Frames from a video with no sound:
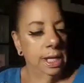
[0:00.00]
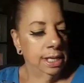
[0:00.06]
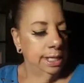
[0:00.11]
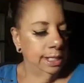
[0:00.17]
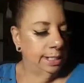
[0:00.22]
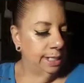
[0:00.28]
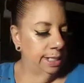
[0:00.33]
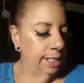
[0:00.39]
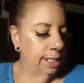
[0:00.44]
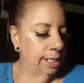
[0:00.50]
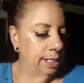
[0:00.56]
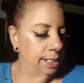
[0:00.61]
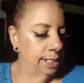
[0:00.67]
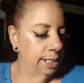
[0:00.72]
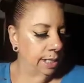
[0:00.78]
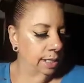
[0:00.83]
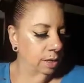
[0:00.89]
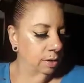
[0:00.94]
The
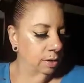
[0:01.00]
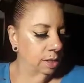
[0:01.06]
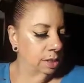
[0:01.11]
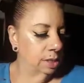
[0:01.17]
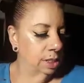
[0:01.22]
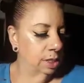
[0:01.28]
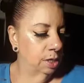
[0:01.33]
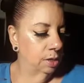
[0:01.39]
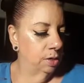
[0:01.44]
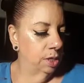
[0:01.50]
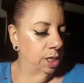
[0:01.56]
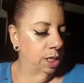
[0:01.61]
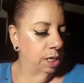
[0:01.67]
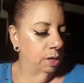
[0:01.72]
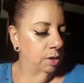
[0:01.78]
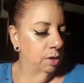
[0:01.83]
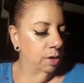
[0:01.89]
detail is so cute.